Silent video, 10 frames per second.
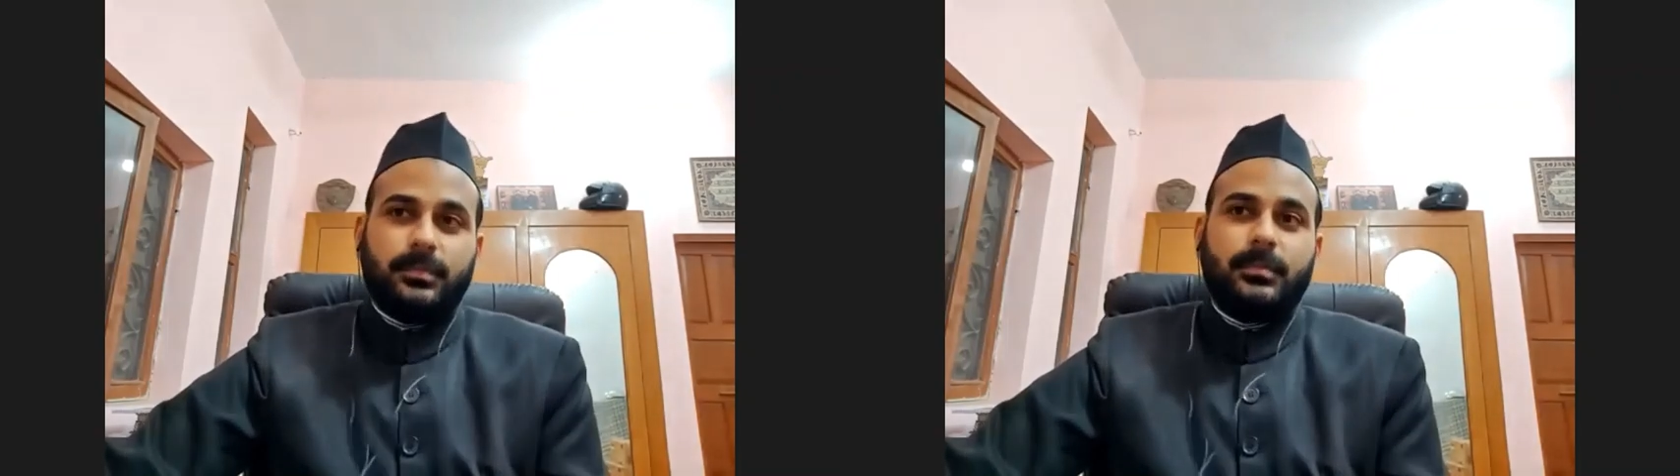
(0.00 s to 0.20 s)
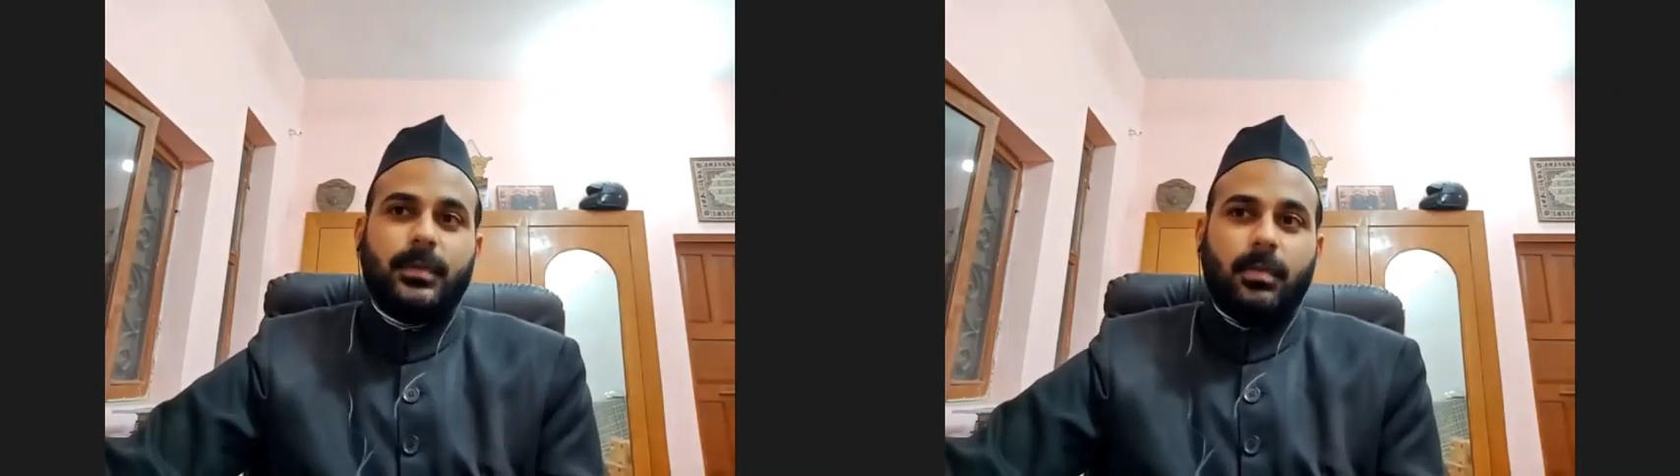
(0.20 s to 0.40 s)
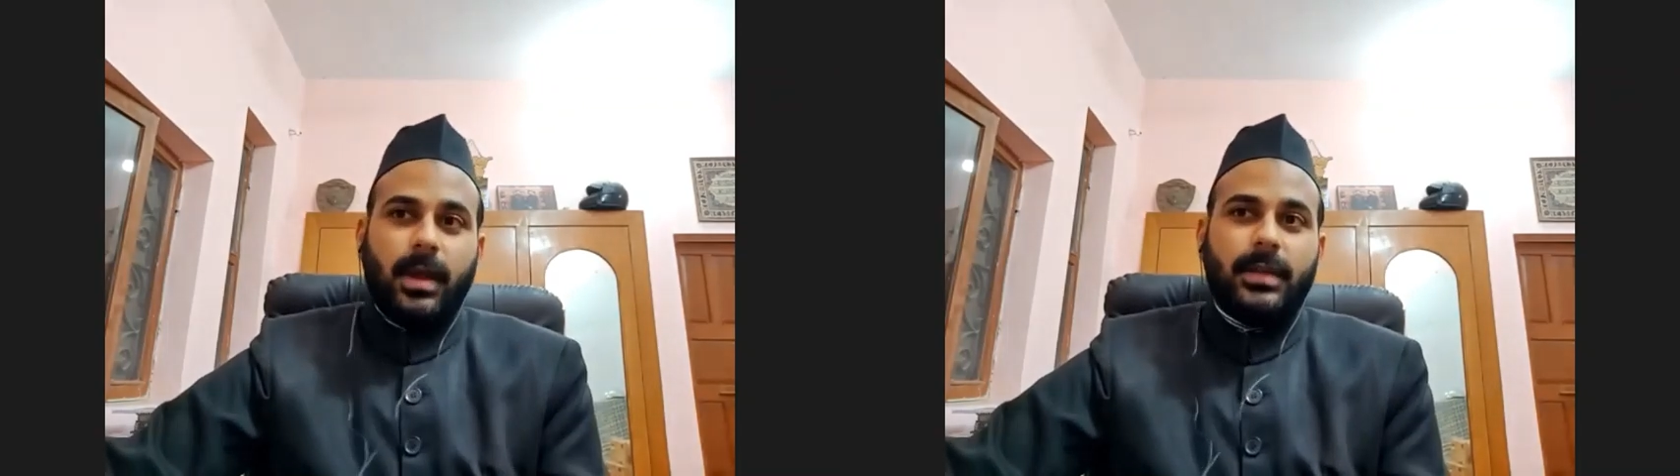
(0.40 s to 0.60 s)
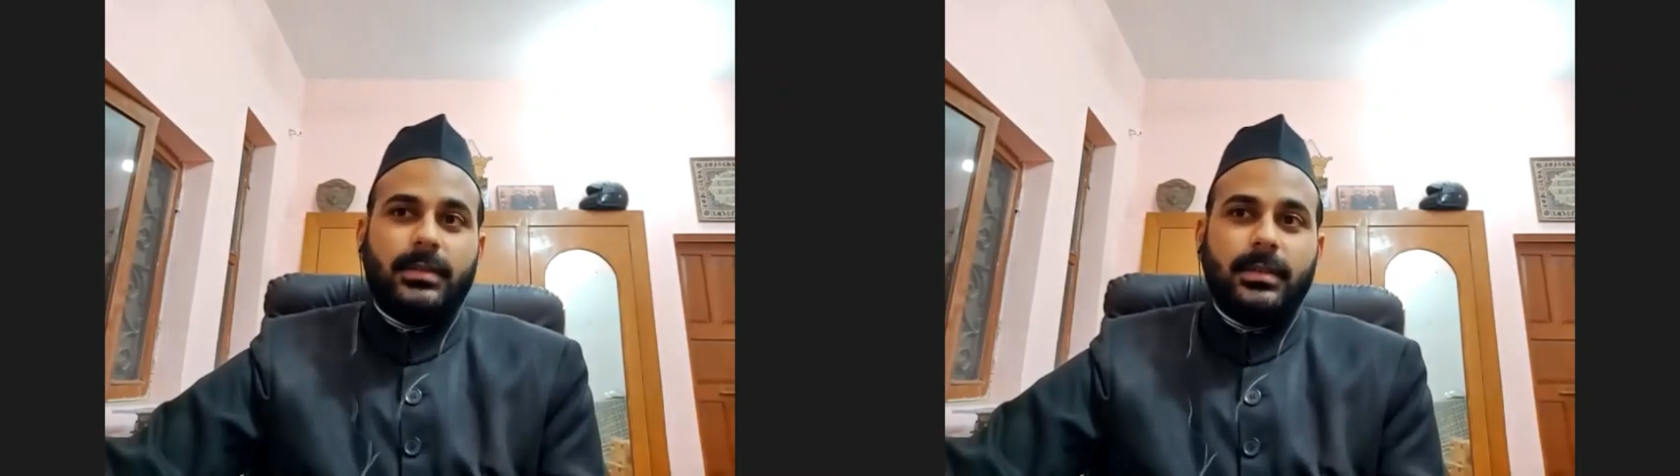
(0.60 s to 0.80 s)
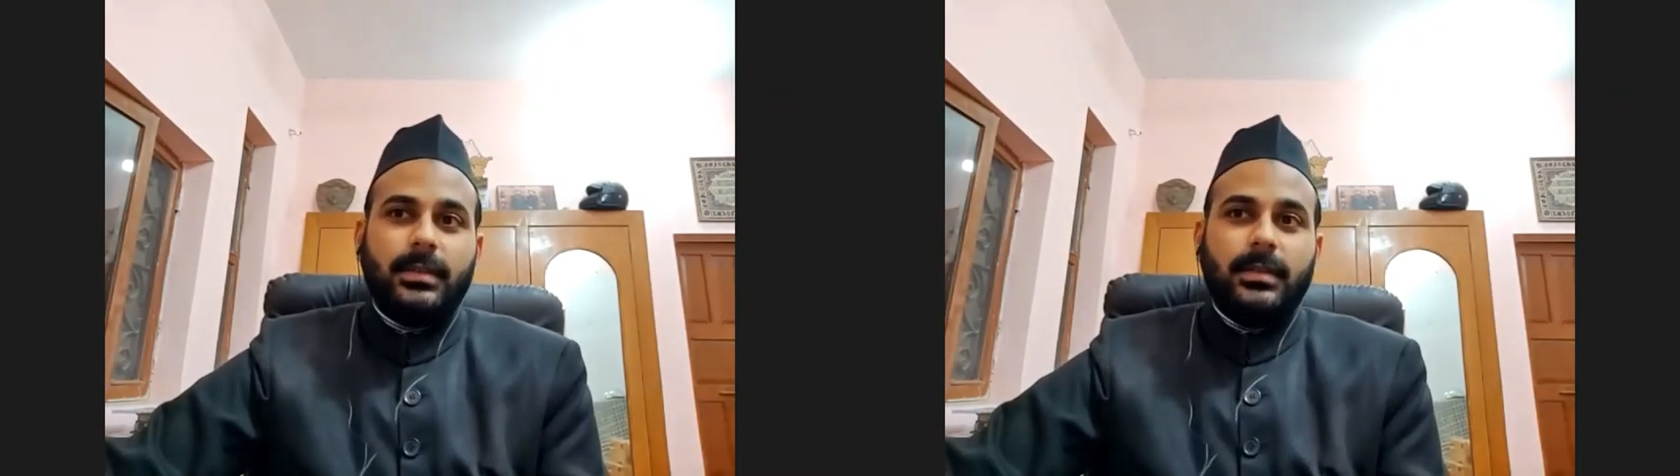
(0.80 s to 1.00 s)
Right.
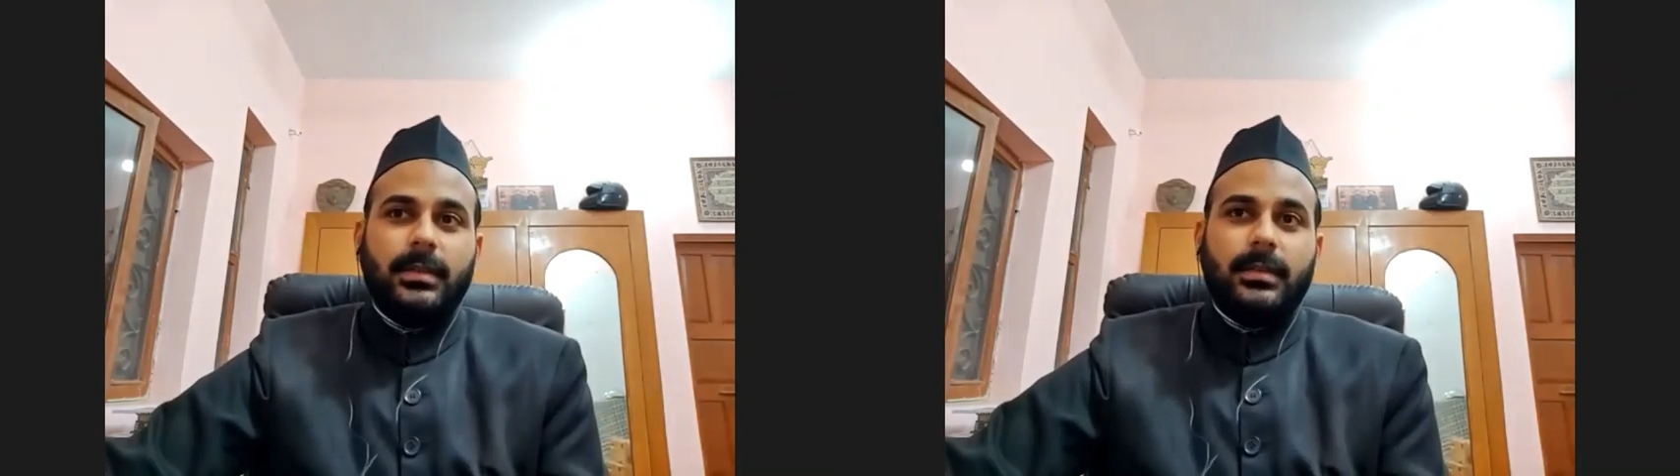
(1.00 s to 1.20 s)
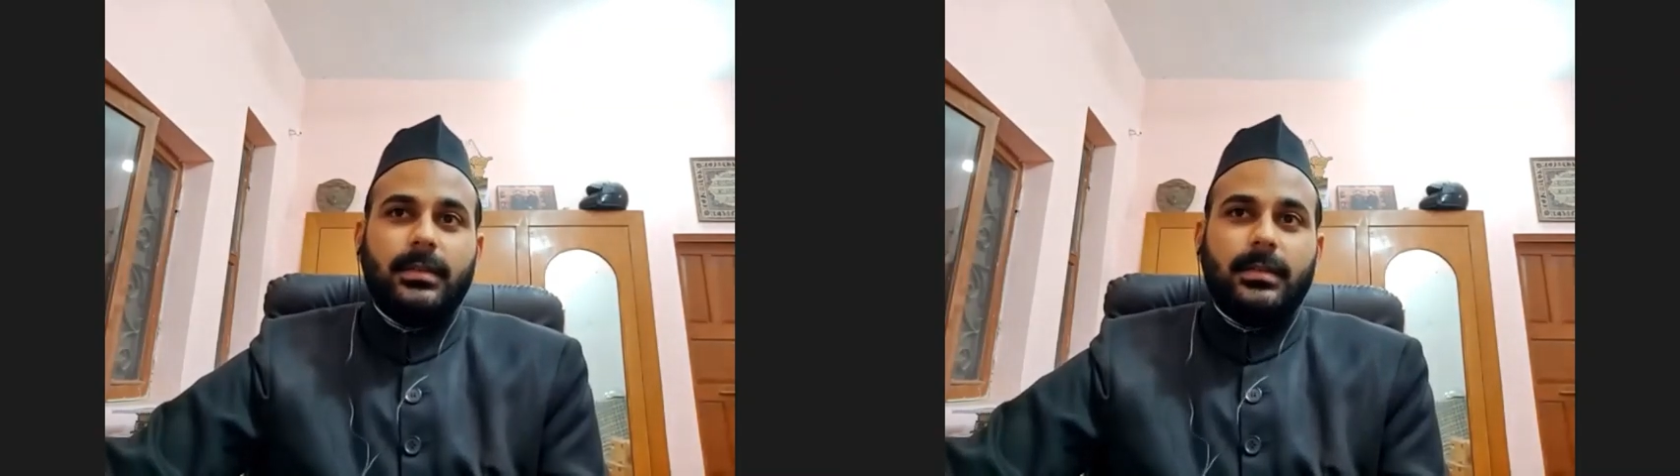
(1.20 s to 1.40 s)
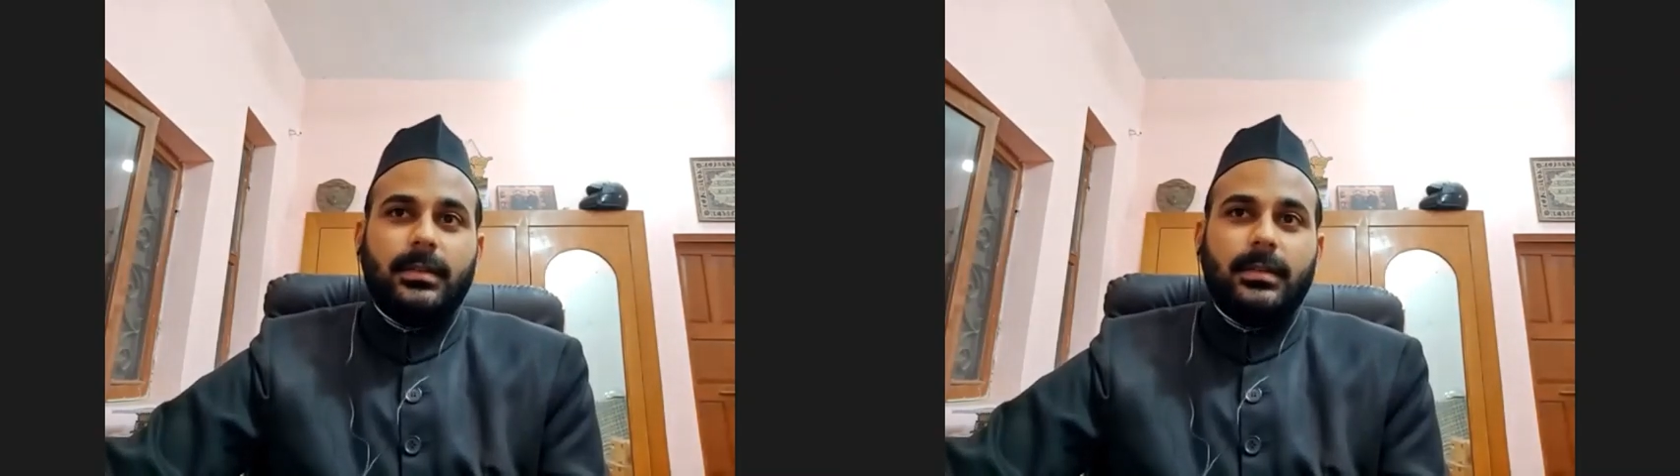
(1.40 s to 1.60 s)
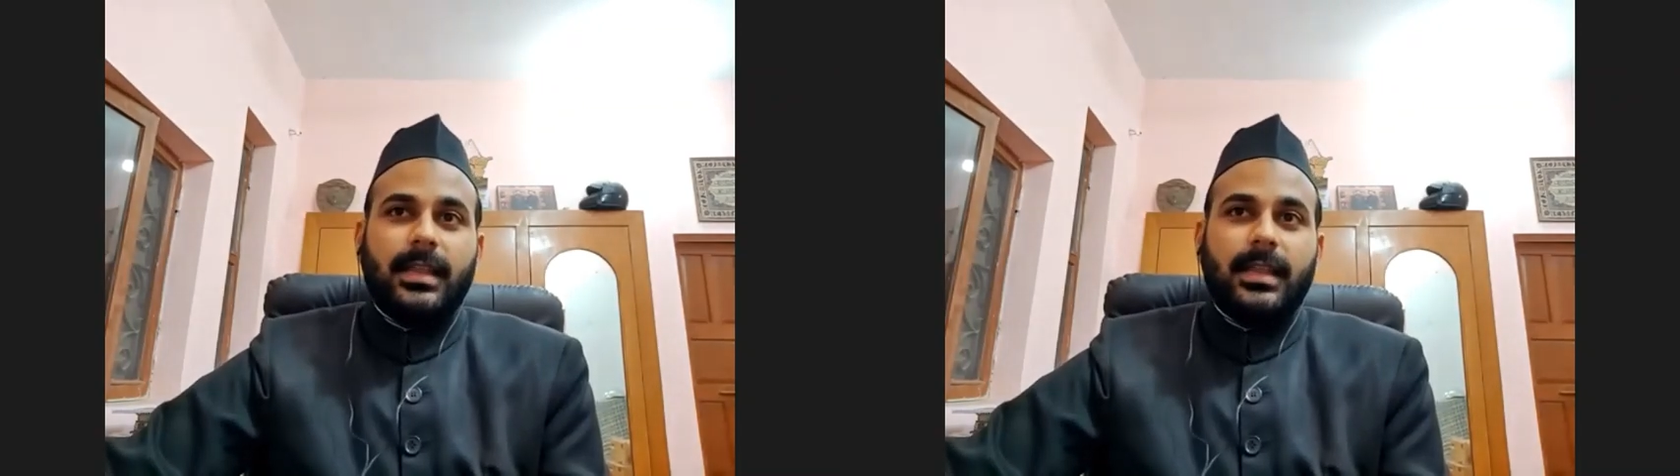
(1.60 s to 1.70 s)
Yeah,